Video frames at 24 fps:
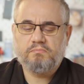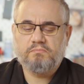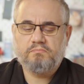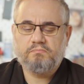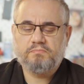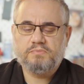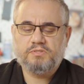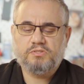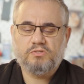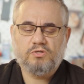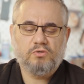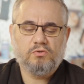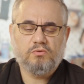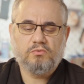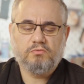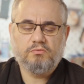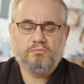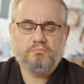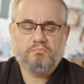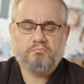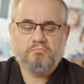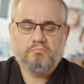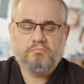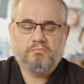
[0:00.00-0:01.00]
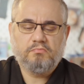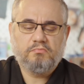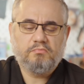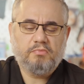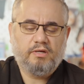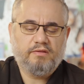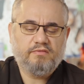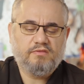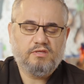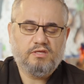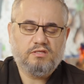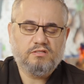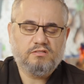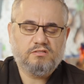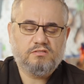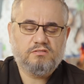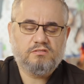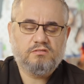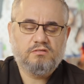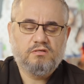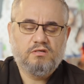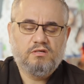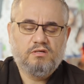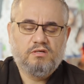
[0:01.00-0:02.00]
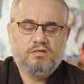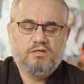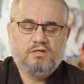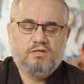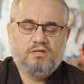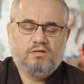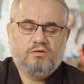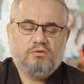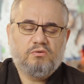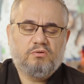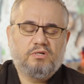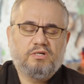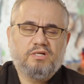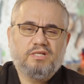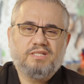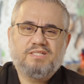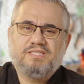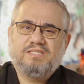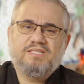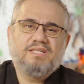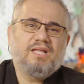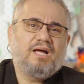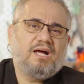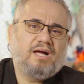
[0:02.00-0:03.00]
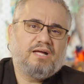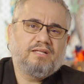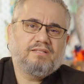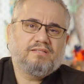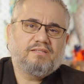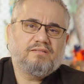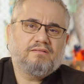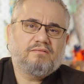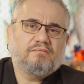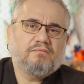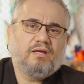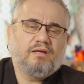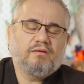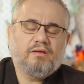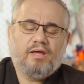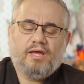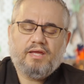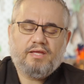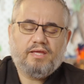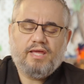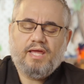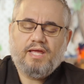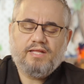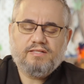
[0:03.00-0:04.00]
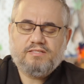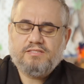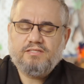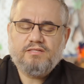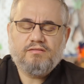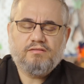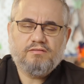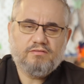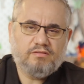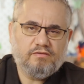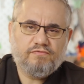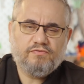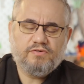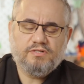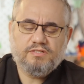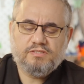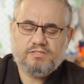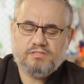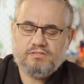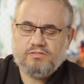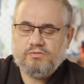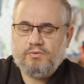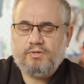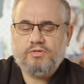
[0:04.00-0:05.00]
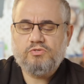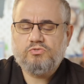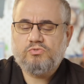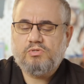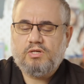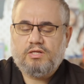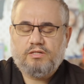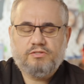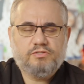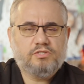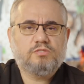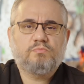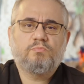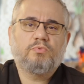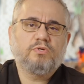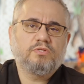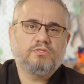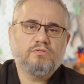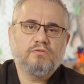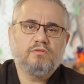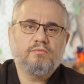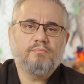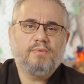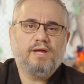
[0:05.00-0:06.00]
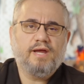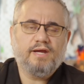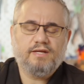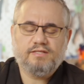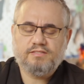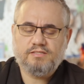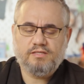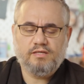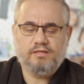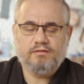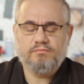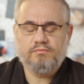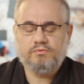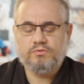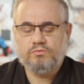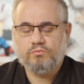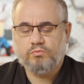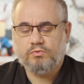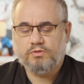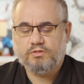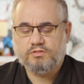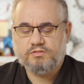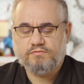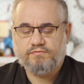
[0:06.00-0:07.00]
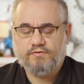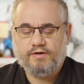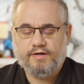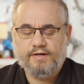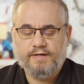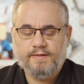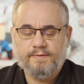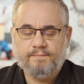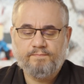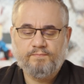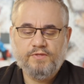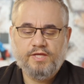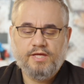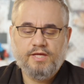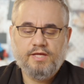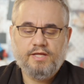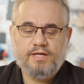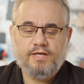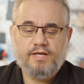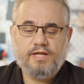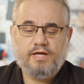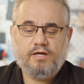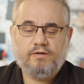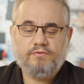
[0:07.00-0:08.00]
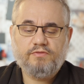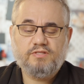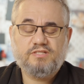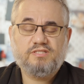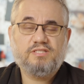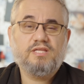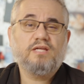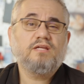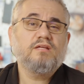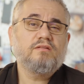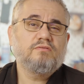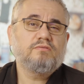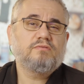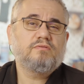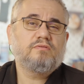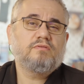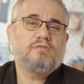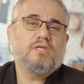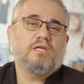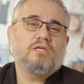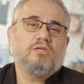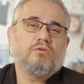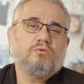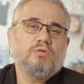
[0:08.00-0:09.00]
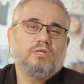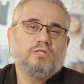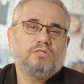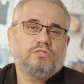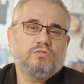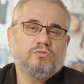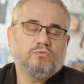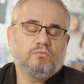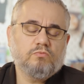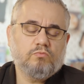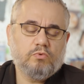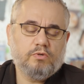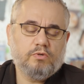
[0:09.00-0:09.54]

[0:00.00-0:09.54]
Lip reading: So I think it's not, I can't see the difference. So I'll just put it to the max and it works fine. Now, the second thing you need to